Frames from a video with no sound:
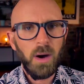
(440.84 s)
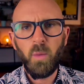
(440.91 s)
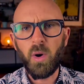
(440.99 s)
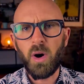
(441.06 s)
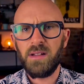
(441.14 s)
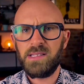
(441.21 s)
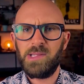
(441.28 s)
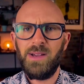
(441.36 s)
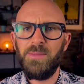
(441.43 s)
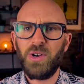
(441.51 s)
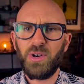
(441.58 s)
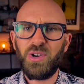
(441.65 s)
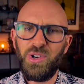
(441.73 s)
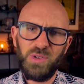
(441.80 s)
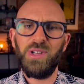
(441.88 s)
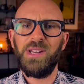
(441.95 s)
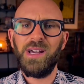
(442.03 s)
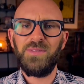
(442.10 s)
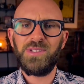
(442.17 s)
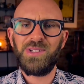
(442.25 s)
what, so I'm not cool
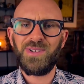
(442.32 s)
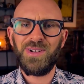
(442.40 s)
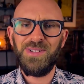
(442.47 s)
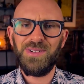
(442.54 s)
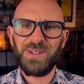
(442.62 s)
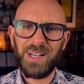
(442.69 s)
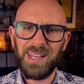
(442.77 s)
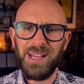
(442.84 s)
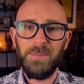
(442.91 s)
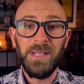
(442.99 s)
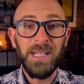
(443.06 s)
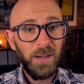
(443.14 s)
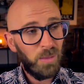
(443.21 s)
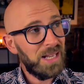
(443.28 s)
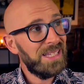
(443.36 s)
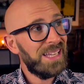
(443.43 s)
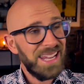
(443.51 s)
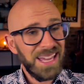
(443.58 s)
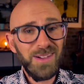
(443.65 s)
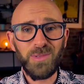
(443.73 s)
enough to join your club? Well, you
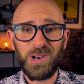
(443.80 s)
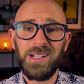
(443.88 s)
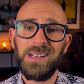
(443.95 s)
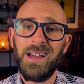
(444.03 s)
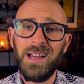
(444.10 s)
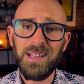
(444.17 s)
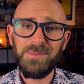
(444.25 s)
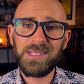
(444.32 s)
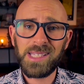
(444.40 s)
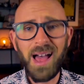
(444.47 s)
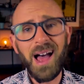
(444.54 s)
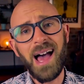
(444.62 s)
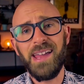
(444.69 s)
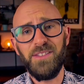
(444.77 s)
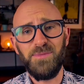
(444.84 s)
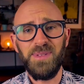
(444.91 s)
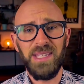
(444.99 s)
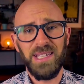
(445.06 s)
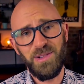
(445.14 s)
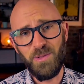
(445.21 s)
know what? I'm tired of
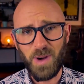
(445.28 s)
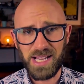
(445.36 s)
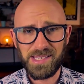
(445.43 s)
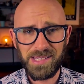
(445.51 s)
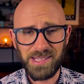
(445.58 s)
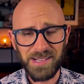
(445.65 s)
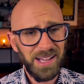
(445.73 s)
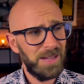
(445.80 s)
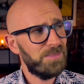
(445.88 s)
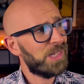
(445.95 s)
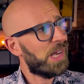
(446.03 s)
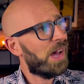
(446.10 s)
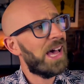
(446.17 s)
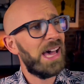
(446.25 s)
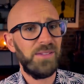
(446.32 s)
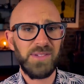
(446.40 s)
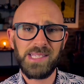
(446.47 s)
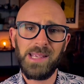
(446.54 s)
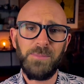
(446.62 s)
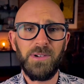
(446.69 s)
being Western. I'm tired of a
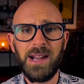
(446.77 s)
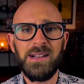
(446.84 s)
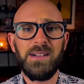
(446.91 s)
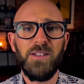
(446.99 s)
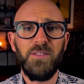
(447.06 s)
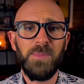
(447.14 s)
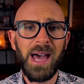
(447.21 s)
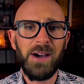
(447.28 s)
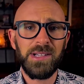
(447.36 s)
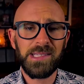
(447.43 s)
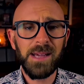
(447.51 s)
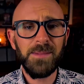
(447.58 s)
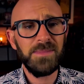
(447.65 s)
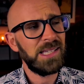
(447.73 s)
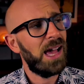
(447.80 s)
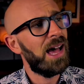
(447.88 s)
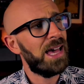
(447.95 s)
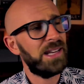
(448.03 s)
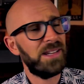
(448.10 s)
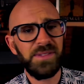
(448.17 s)
separation of powers. I'm
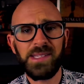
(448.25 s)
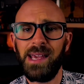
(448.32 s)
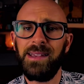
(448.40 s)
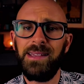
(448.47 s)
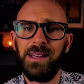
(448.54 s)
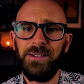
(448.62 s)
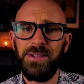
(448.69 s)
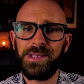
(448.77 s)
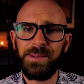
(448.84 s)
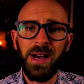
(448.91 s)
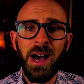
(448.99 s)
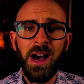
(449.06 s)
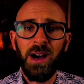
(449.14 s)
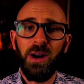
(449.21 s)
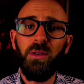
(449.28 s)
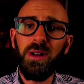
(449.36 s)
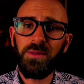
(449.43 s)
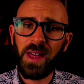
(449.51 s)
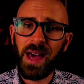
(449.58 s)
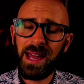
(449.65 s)
tired of secularism. All
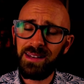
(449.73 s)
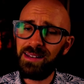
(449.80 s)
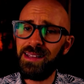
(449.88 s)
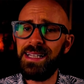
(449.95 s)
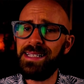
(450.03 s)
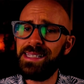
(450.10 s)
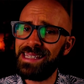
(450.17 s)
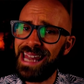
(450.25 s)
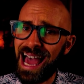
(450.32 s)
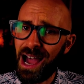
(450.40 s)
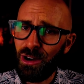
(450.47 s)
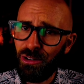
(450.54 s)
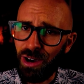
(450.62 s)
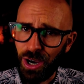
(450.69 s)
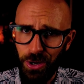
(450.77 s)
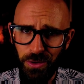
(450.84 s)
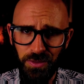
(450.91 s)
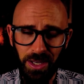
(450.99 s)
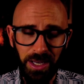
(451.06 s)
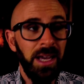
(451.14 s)
of that, it's now
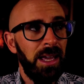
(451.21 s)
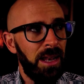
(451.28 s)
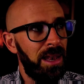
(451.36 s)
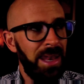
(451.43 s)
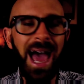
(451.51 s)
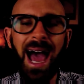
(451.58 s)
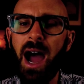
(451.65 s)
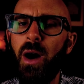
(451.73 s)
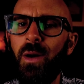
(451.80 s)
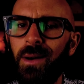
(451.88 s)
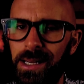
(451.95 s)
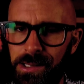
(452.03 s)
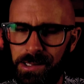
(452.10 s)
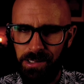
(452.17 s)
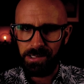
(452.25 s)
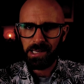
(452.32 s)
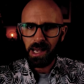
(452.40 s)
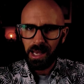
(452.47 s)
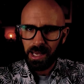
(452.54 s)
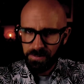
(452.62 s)
over. Now is the
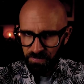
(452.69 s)
time